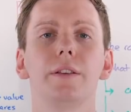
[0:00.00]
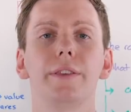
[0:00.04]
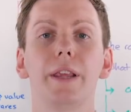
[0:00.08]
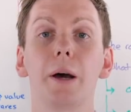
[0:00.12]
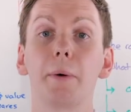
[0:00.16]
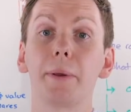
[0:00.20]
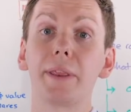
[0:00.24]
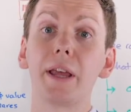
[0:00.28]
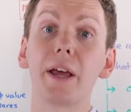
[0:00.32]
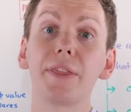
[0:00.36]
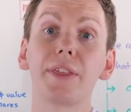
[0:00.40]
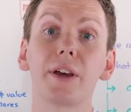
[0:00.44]

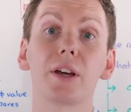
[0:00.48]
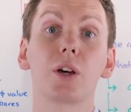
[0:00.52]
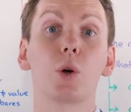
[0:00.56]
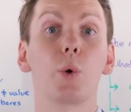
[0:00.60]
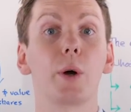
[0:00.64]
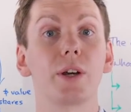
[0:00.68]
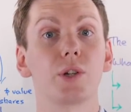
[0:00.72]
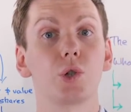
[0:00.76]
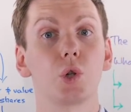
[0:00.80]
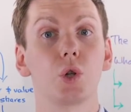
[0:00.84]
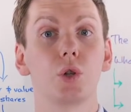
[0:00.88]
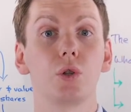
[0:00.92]
Now, another
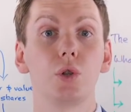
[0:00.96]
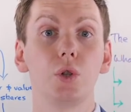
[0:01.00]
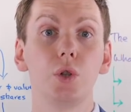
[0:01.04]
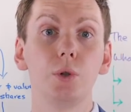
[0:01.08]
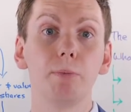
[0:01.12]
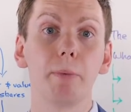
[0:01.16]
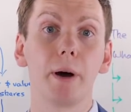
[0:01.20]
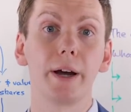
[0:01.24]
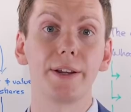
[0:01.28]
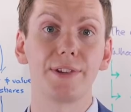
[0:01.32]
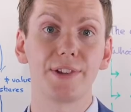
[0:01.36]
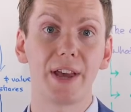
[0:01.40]
question you
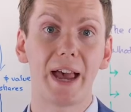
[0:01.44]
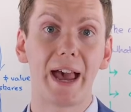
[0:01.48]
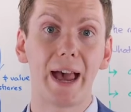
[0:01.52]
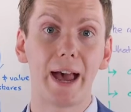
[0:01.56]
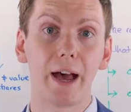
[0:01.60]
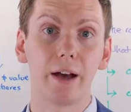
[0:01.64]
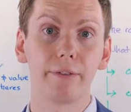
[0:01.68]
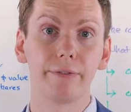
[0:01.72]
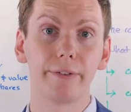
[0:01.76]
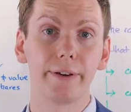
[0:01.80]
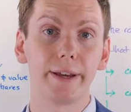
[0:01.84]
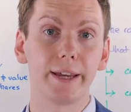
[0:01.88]
might
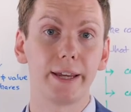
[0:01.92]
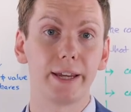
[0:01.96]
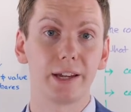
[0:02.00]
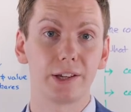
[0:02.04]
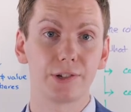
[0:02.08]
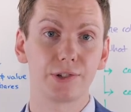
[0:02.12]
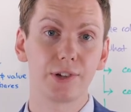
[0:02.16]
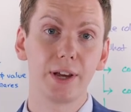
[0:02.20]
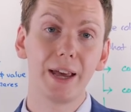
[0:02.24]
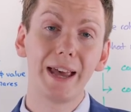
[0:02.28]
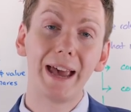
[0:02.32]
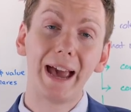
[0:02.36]
have
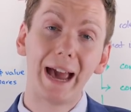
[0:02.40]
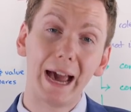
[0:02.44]
is